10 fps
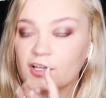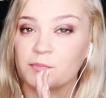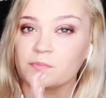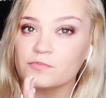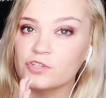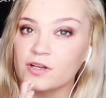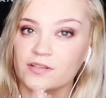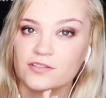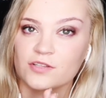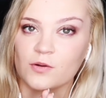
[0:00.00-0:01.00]
I'm
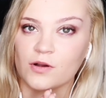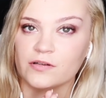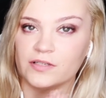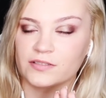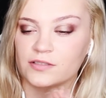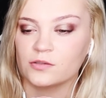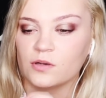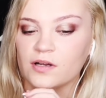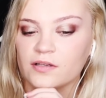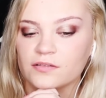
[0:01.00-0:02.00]
trying so hard not to
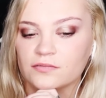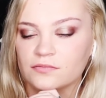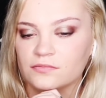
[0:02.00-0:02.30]
cry.